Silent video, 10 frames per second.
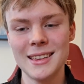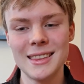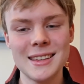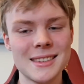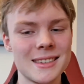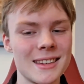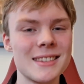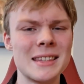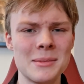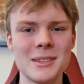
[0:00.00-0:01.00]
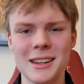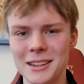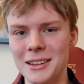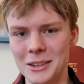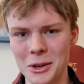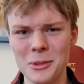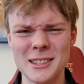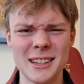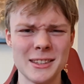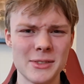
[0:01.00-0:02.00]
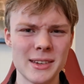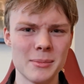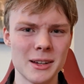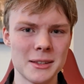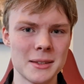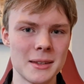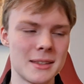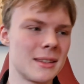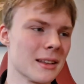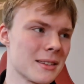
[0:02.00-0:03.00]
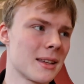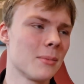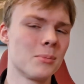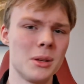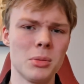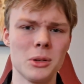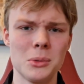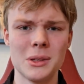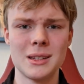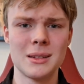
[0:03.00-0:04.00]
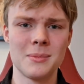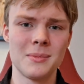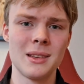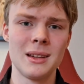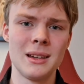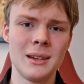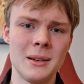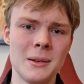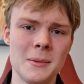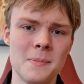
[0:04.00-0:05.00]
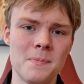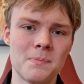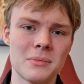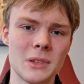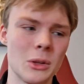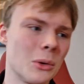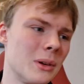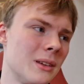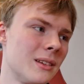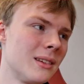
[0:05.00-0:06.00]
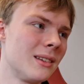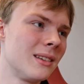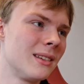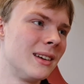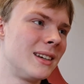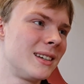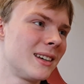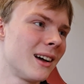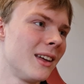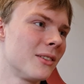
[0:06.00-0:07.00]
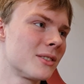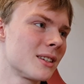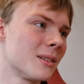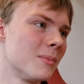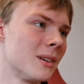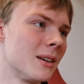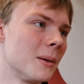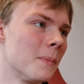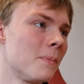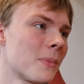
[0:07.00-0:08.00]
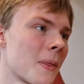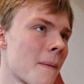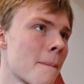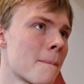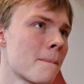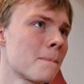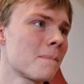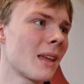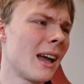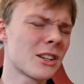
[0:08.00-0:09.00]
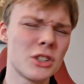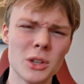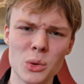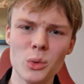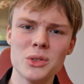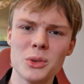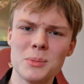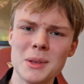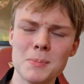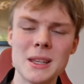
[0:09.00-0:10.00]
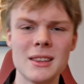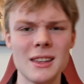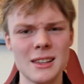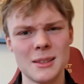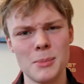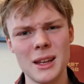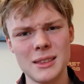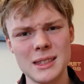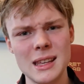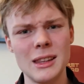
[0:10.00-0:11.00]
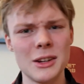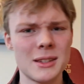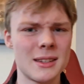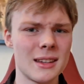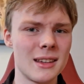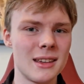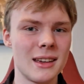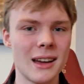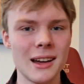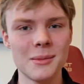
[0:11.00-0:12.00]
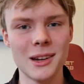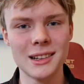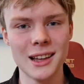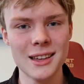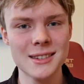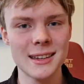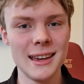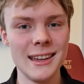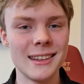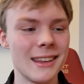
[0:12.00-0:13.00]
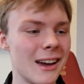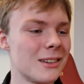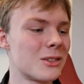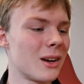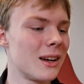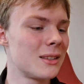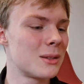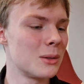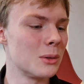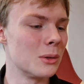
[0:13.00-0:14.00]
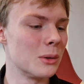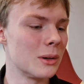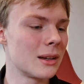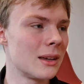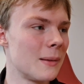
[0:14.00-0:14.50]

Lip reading: This seems like a common sense thing, but still some people do it. You know, I have some... I actually don't want to admit this, but there's a guy in my class that I tried to